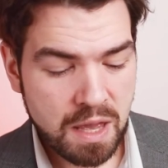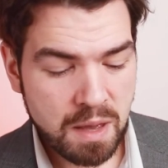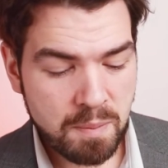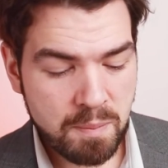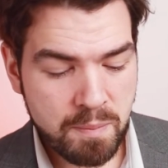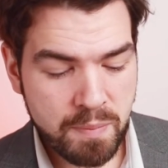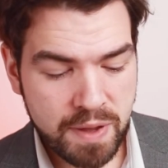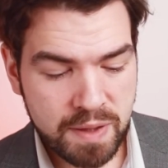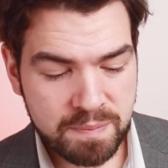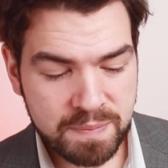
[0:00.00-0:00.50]

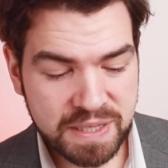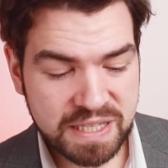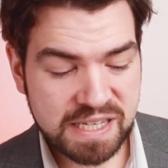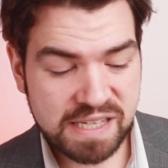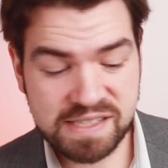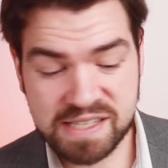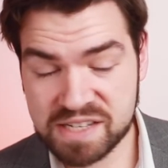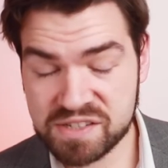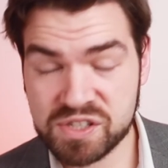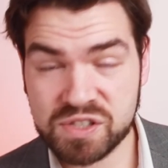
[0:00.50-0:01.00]
But
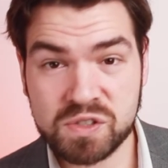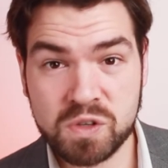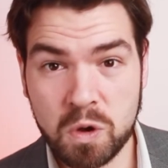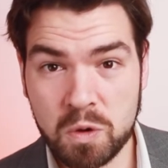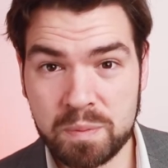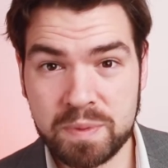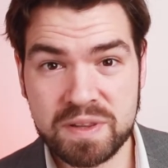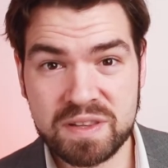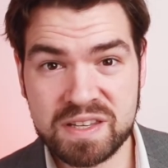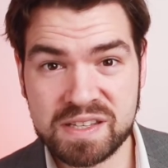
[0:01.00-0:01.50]
because I just
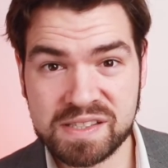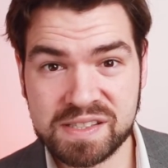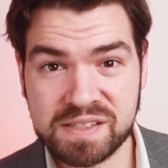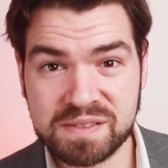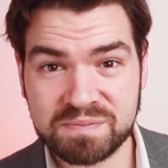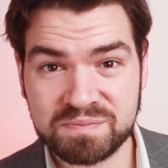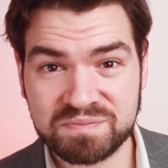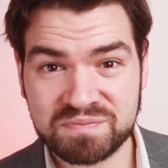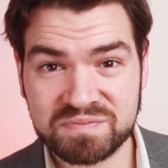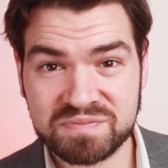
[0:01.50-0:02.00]
opened this,
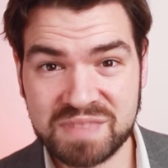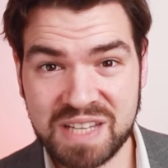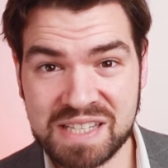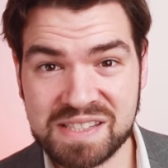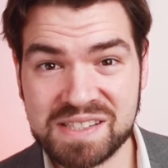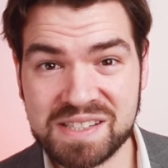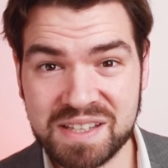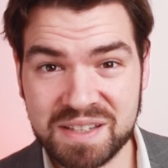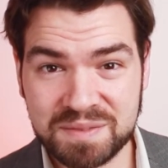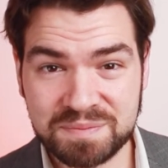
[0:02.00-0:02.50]

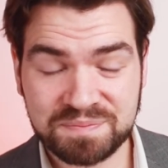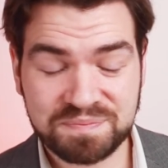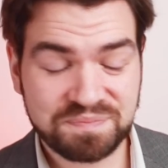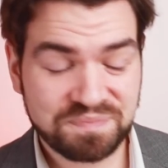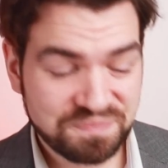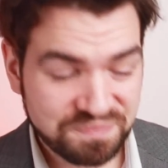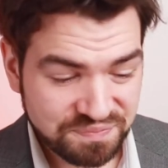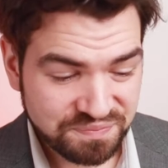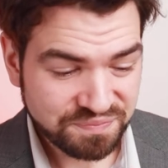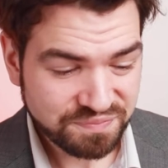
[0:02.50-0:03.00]
that's
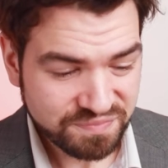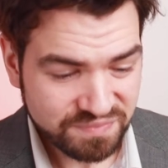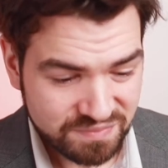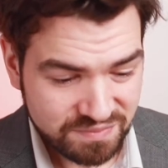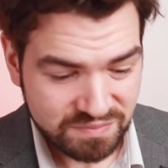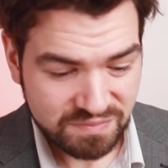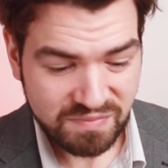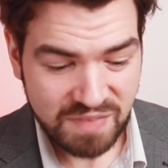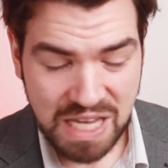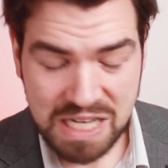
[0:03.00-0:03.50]

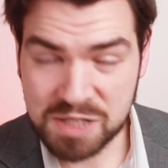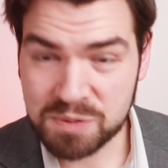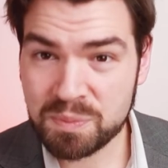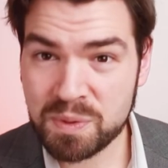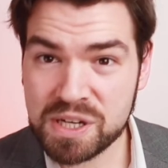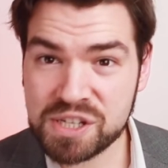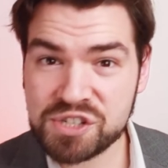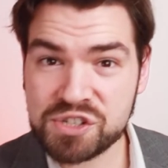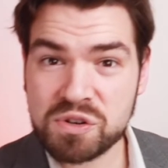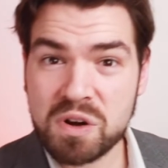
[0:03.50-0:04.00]

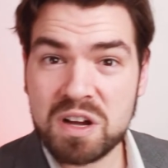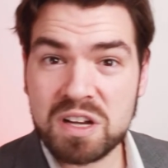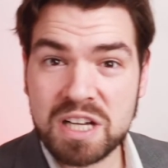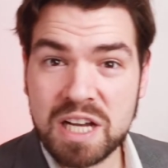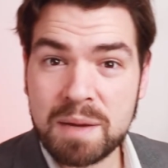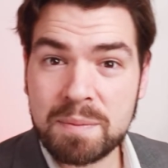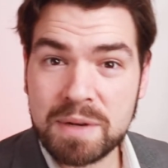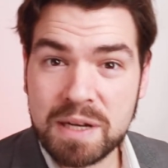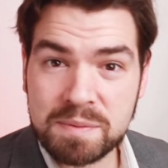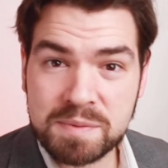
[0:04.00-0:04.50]
pretty strong
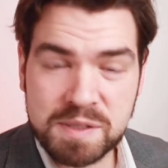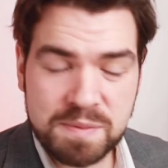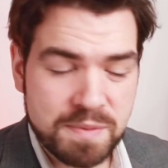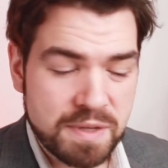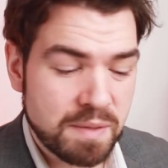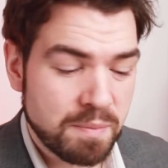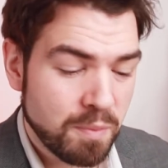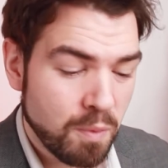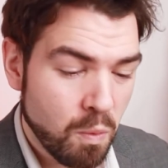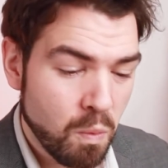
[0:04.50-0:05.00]
coming up to
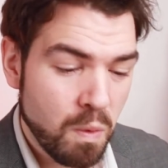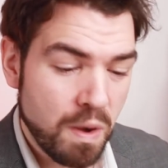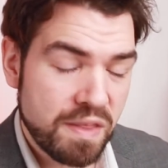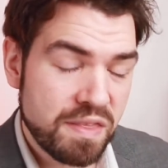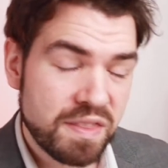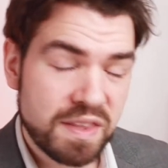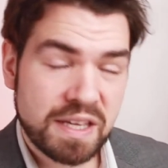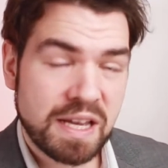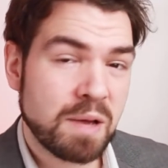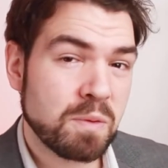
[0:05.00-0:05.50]
me. But one
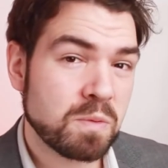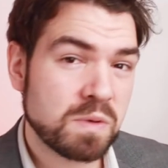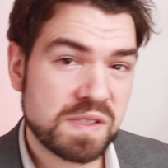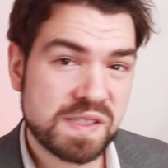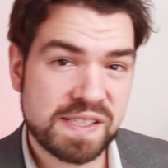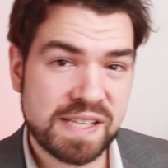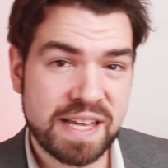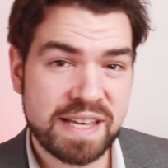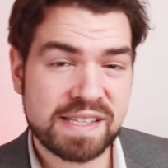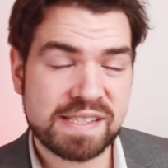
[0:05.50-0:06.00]
thing I will
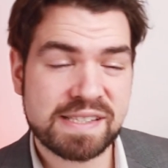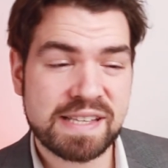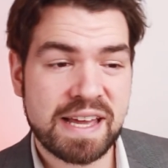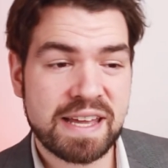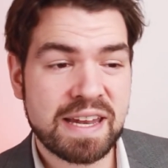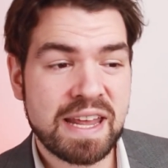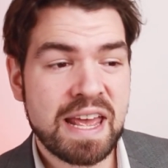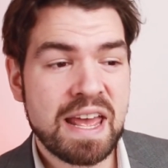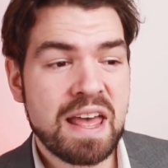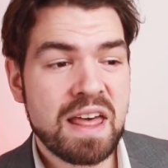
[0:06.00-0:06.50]
say is
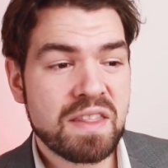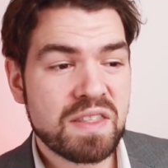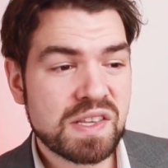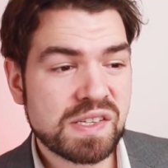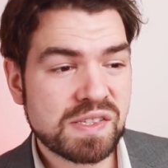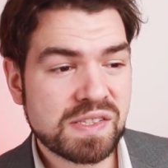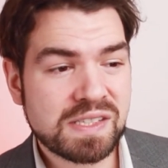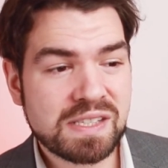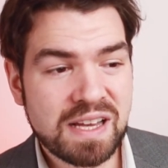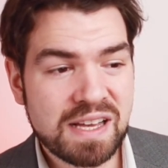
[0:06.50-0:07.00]
that
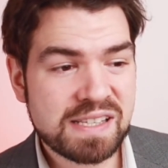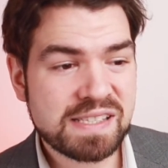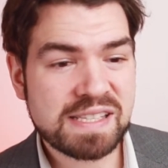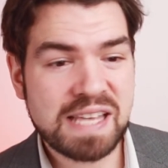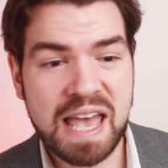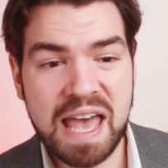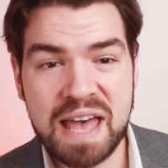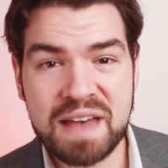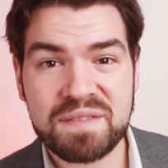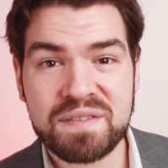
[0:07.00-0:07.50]
this does
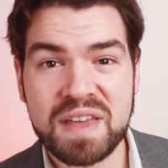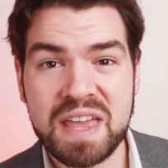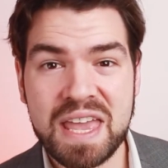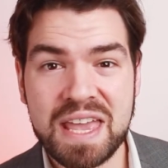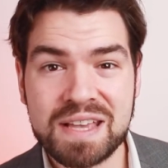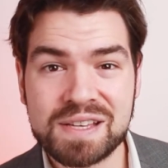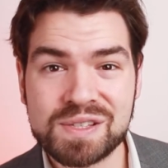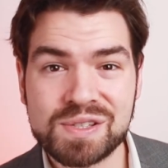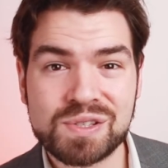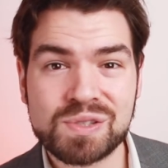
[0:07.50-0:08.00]
have
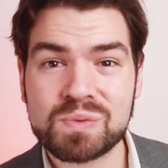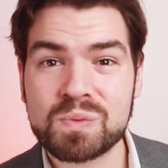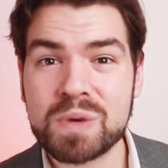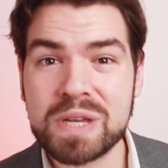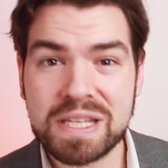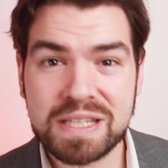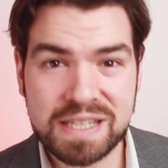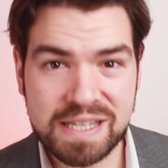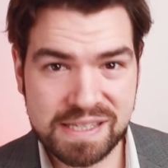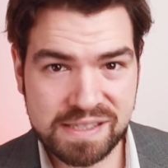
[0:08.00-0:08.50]
a
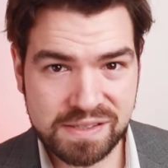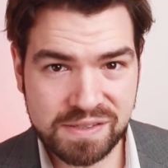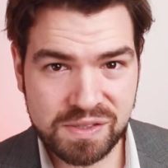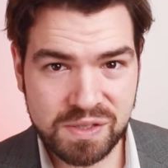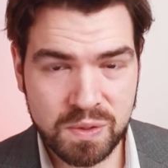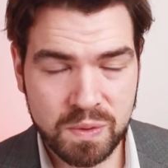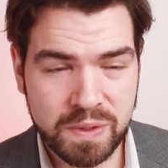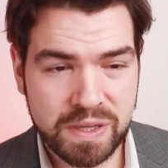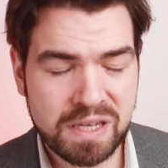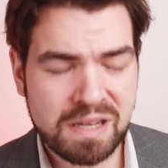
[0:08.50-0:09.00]
sweetness
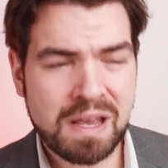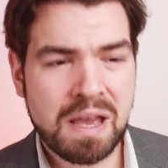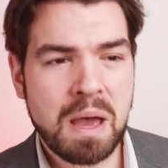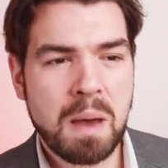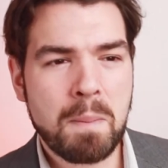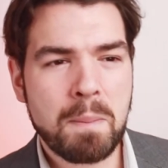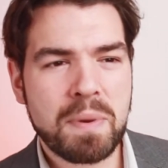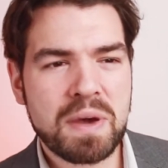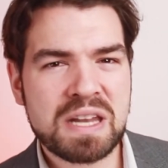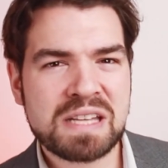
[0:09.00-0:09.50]
to it,
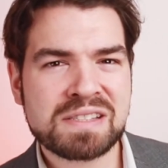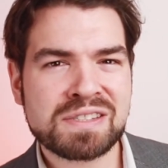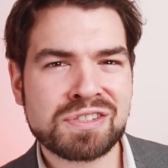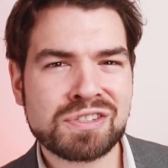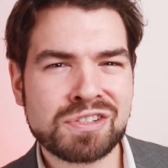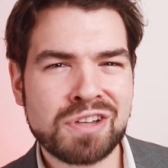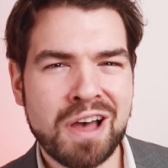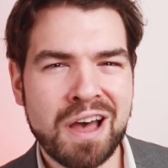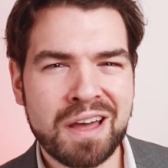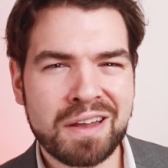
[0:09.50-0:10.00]
but it's
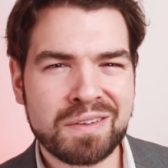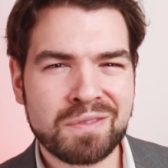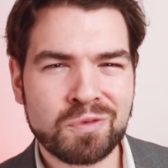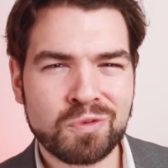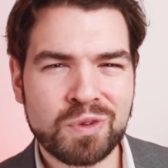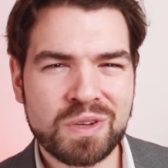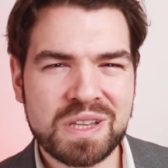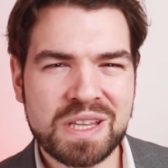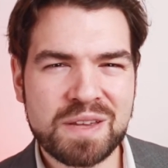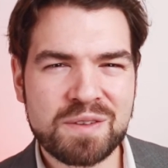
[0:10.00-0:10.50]
not
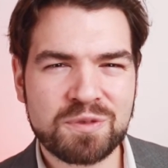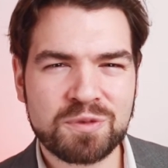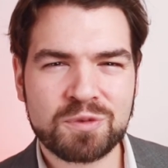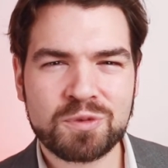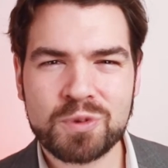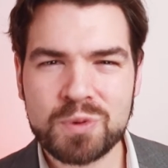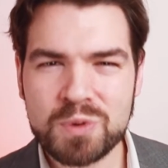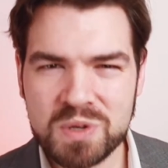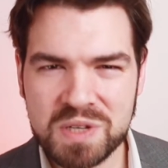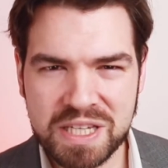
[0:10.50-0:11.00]
really
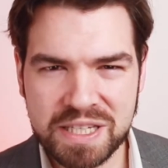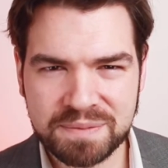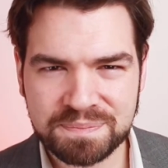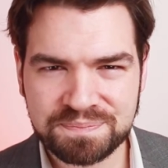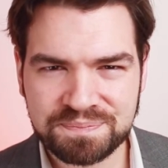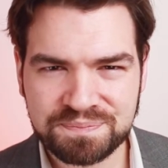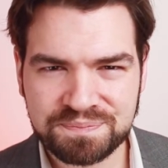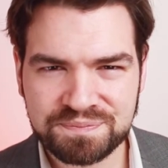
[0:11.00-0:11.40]
fruity.